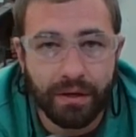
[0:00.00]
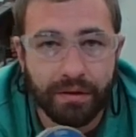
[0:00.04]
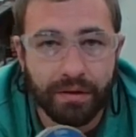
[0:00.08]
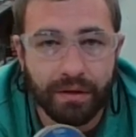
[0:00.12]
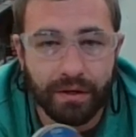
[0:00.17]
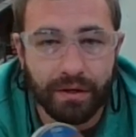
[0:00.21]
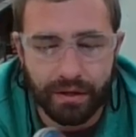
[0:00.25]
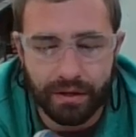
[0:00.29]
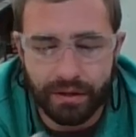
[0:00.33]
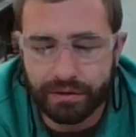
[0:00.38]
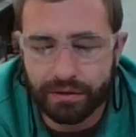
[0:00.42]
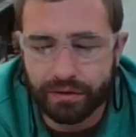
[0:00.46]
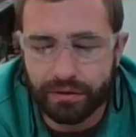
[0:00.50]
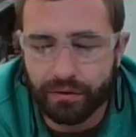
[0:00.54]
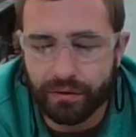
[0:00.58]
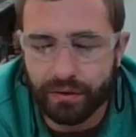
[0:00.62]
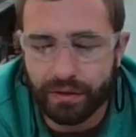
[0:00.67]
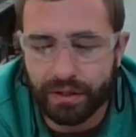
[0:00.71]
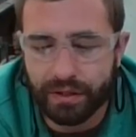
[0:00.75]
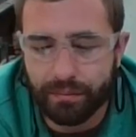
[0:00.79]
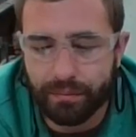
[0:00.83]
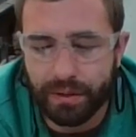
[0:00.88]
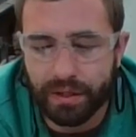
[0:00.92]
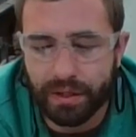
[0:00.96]
there is
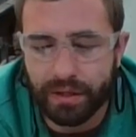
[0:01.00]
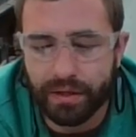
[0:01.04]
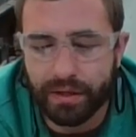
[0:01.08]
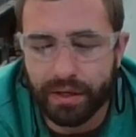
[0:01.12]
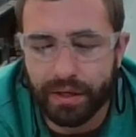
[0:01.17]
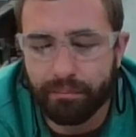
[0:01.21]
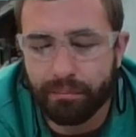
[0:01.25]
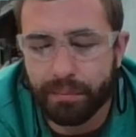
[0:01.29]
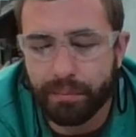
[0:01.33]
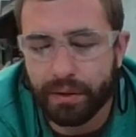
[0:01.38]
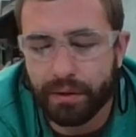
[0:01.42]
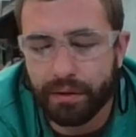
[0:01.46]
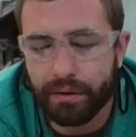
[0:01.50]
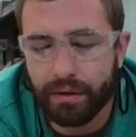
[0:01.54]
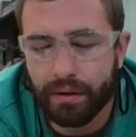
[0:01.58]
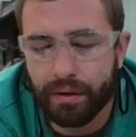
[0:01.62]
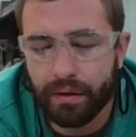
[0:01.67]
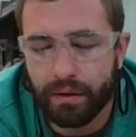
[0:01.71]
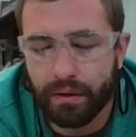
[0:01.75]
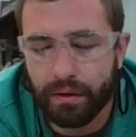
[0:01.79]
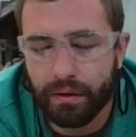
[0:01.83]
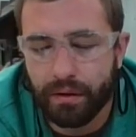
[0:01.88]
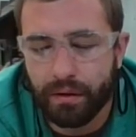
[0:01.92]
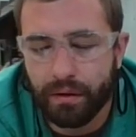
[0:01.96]
going to be a number
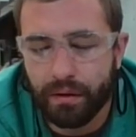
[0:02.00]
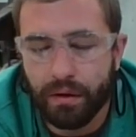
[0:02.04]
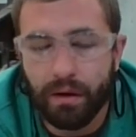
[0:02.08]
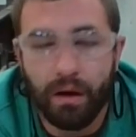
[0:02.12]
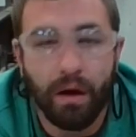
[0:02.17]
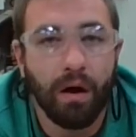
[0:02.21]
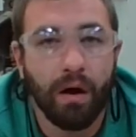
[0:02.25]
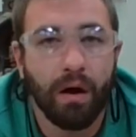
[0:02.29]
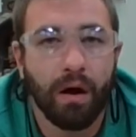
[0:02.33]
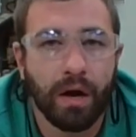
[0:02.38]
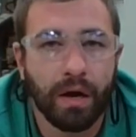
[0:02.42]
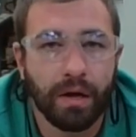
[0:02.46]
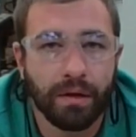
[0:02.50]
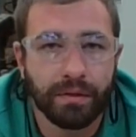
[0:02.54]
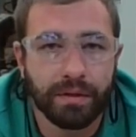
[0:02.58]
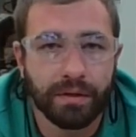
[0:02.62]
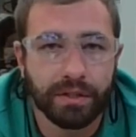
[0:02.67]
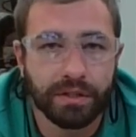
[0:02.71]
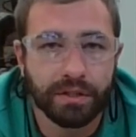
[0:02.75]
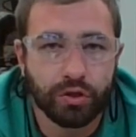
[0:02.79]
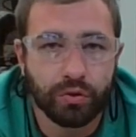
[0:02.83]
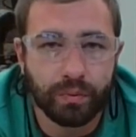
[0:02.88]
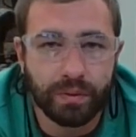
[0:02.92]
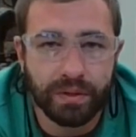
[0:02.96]
on
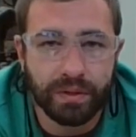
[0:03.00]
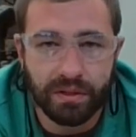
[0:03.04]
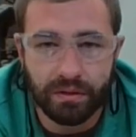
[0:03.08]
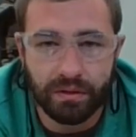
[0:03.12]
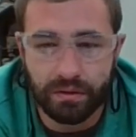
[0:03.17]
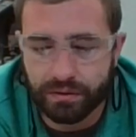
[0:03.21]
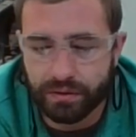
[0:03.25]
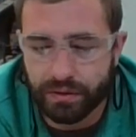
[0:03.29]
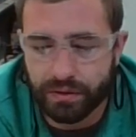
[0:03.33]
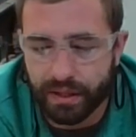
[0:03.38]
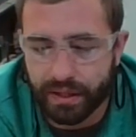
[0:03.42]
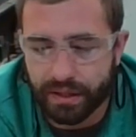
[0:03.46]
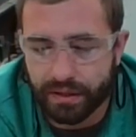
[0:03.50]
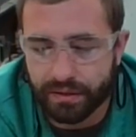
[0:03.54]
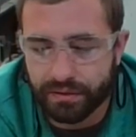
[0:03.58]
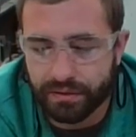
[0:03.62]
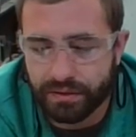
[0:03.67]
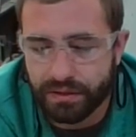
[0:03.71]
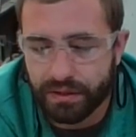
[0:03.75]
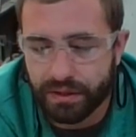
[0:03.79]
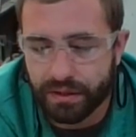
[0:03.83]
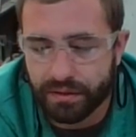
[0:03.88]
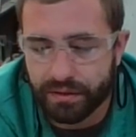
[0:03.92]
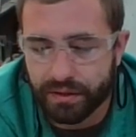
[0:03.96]
this wheel. So I can
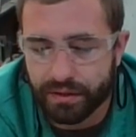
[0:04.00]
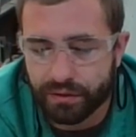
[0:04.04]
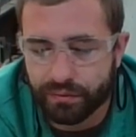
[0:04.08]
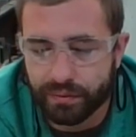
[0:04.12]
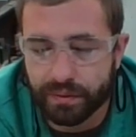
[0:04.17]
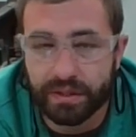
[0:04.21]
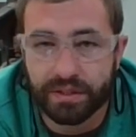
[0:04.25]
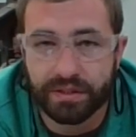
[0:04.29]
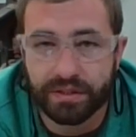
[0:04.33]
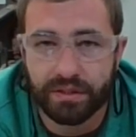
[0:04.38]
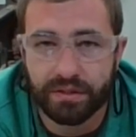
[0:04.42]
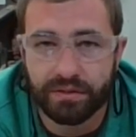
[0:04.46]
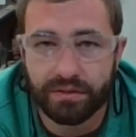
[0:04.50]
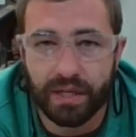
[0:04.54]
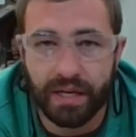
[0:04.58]
see on this one, it says